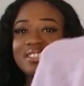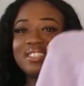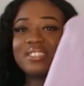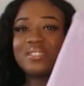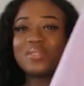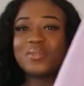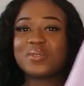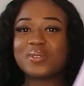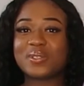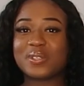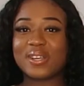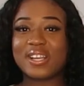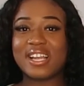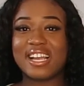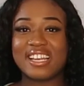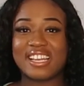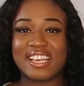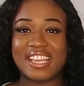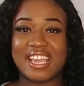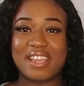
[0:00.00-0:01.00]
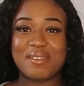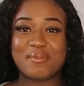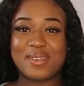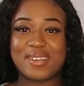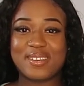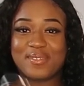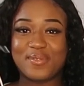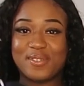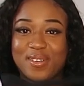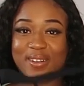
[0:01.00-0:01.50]
So this also kind of came a
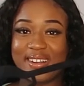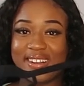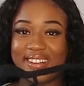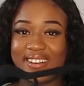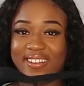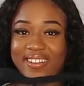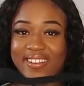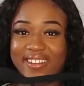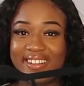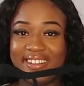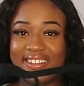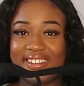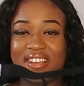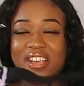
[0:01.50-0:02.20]
different colour.